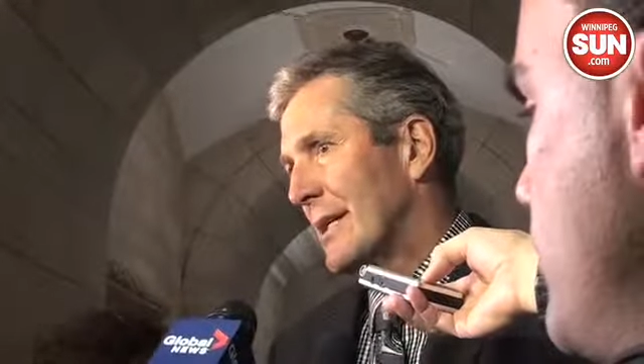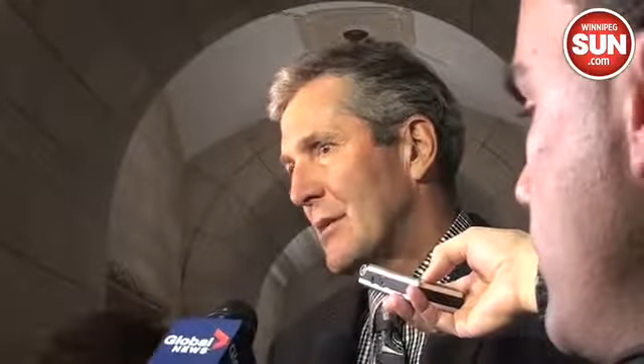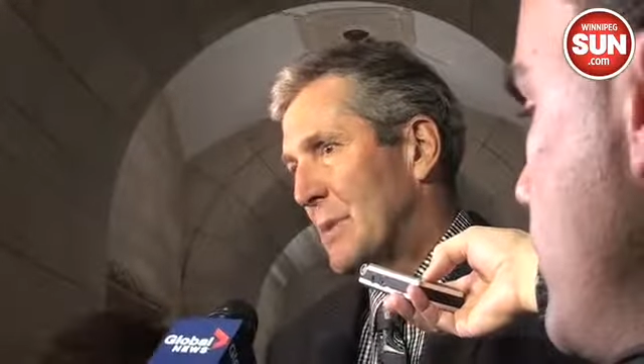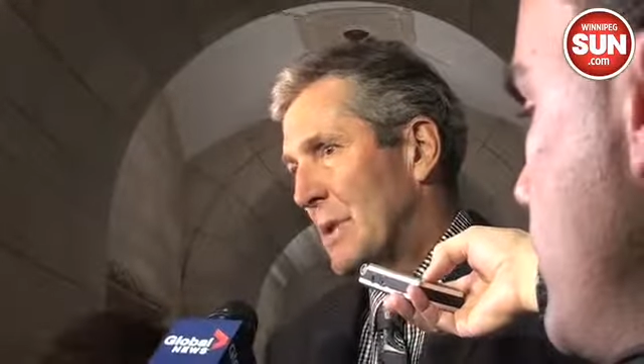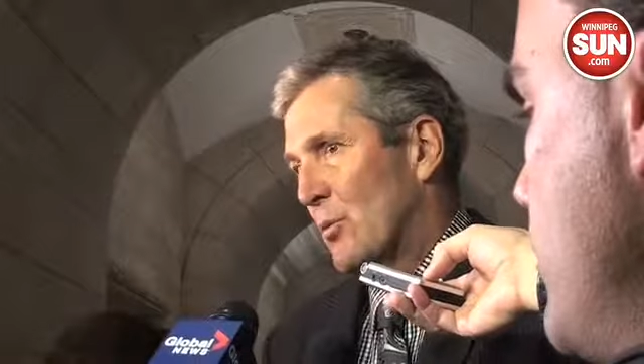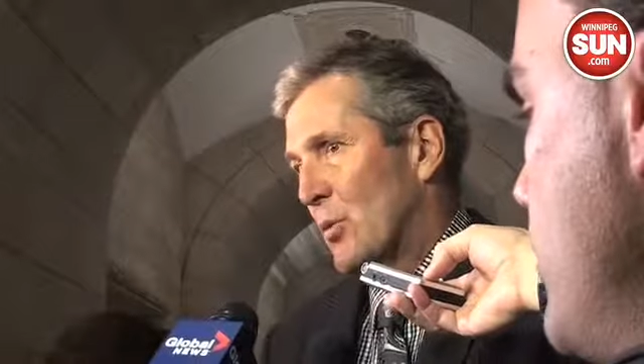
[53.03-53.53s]
the
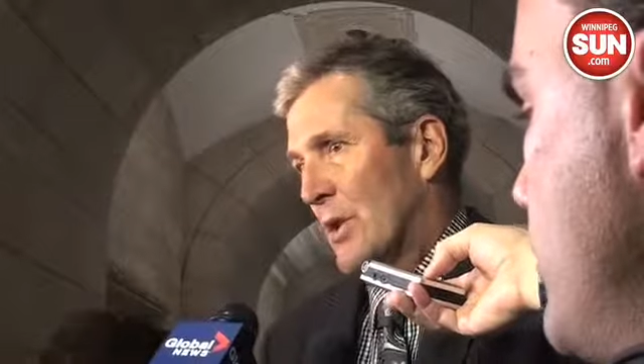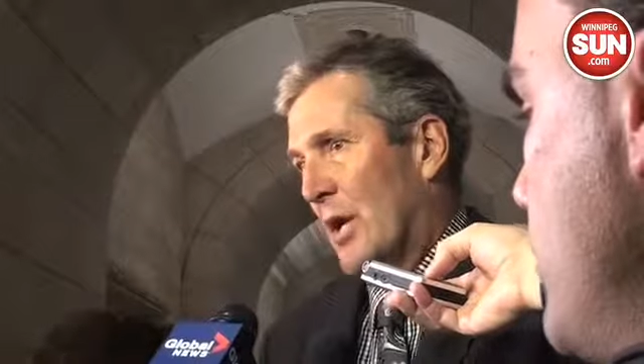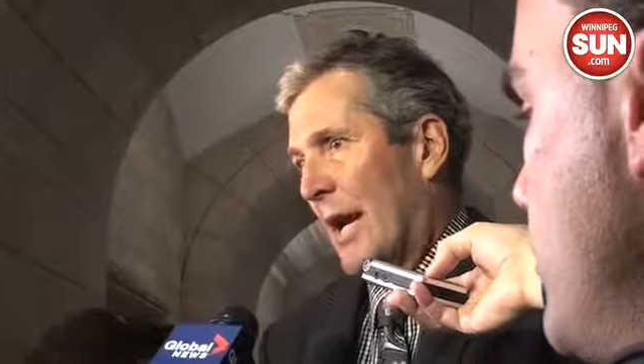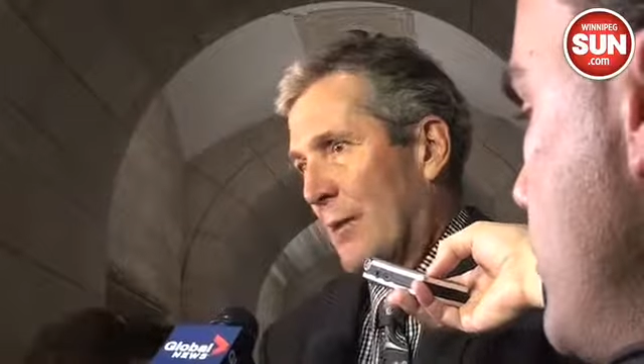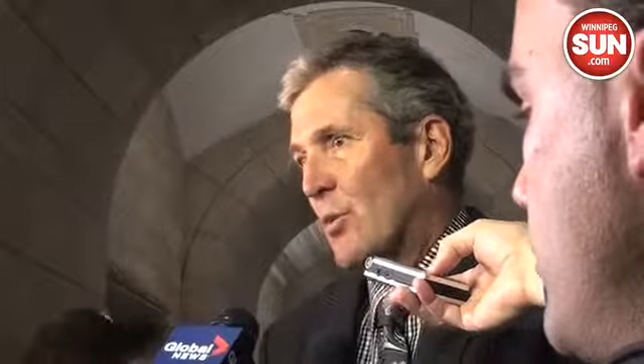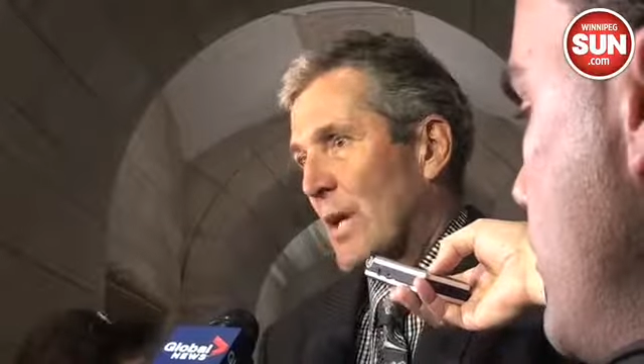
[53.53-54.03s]
NDP would
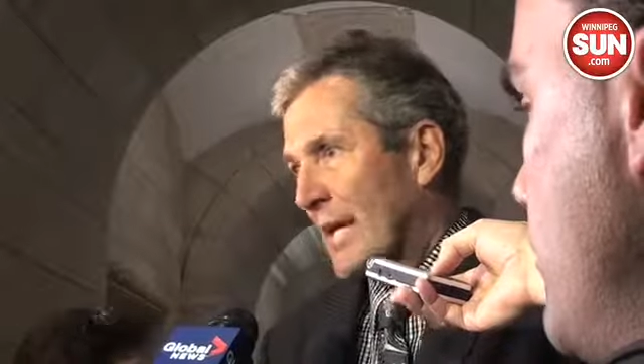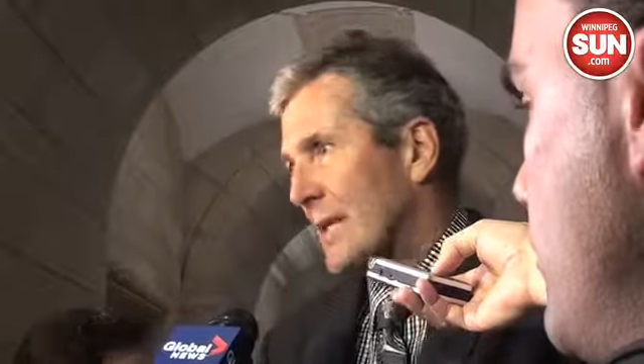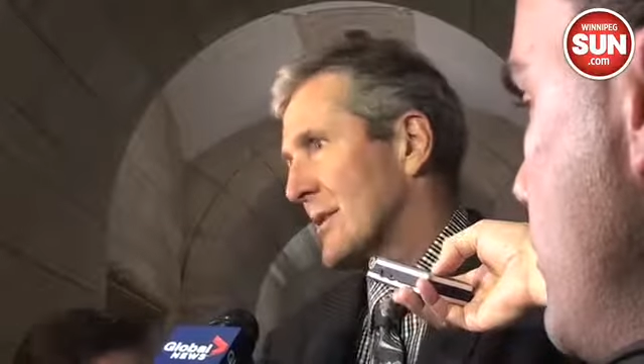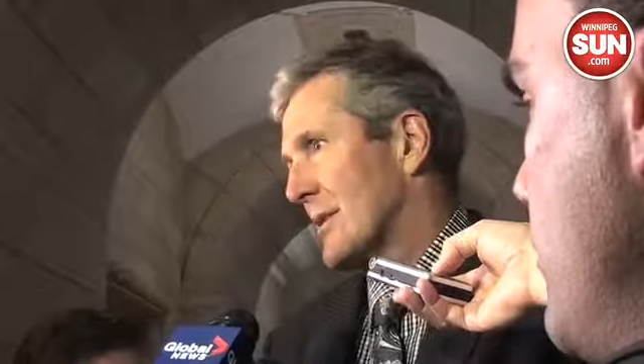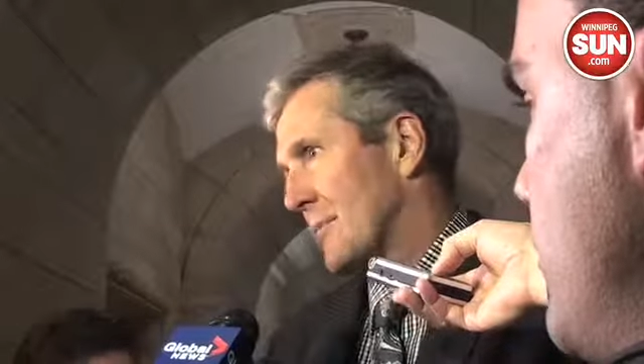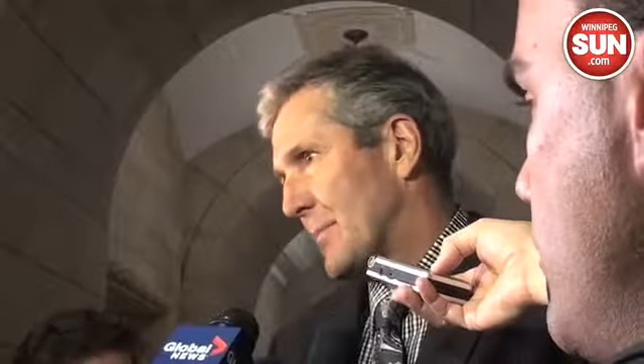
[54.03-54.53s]
not
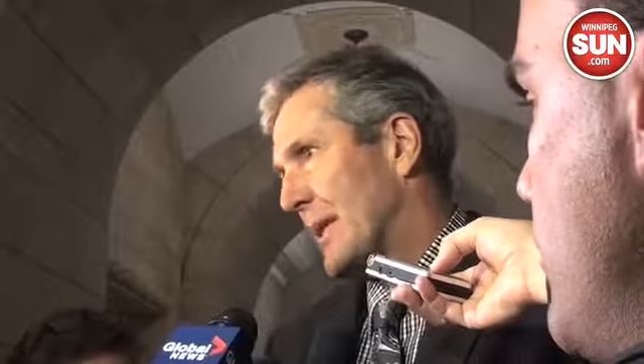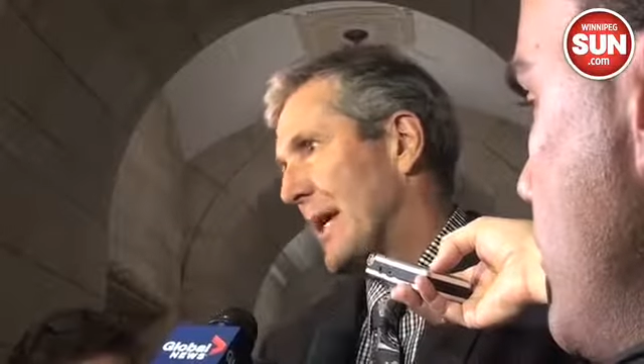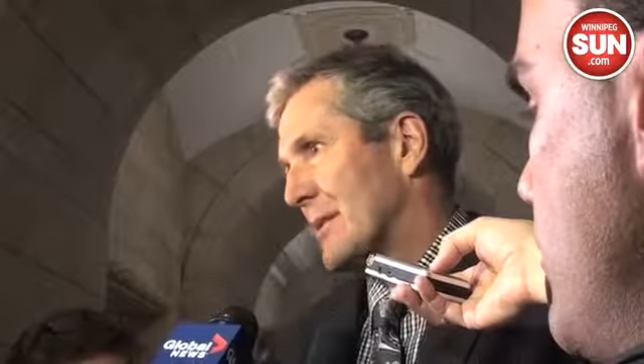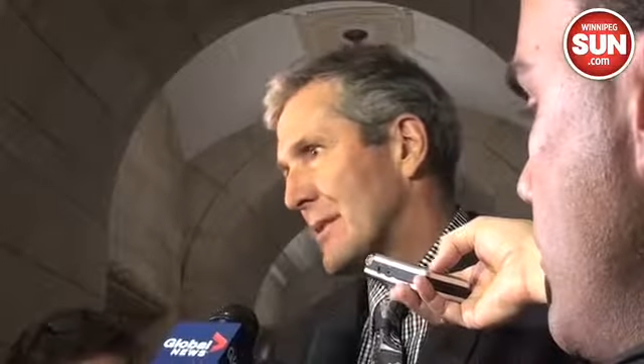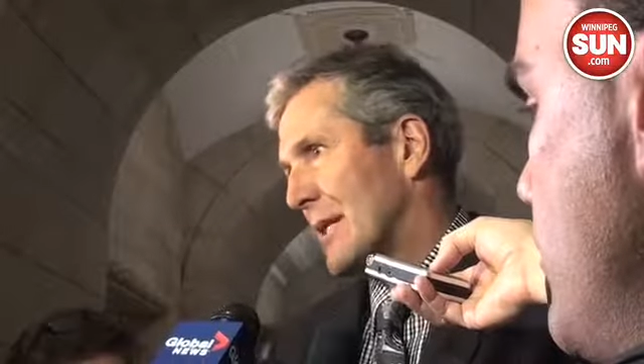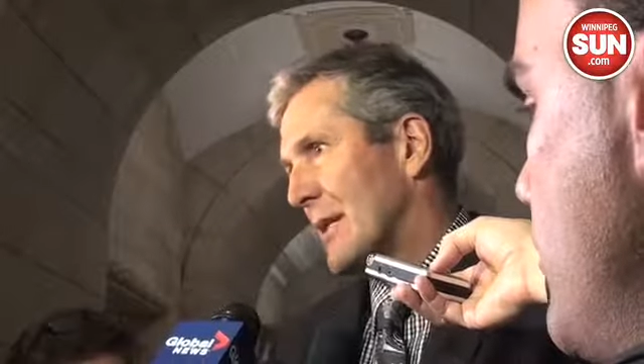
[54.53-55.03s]
raise the
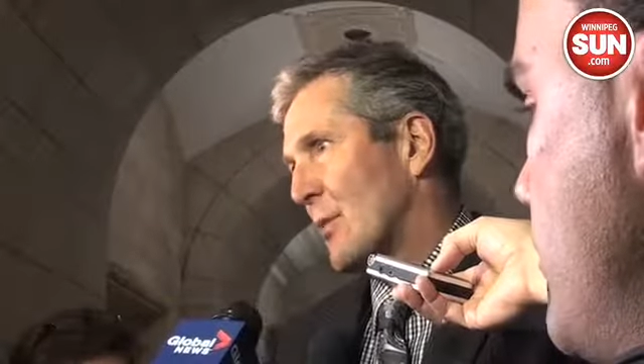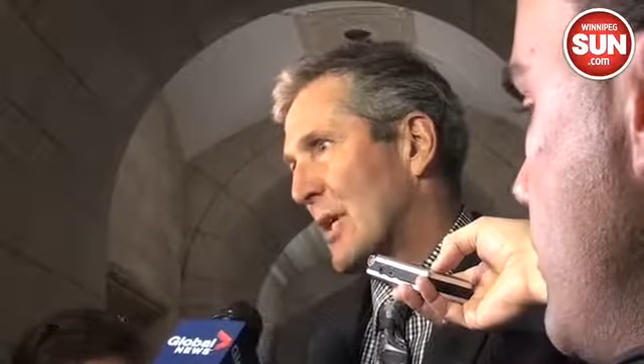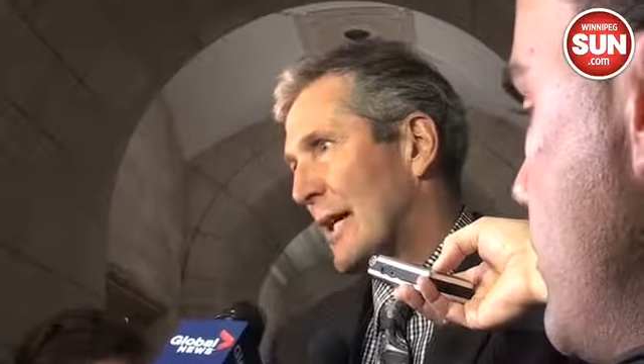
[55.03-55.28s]
PST.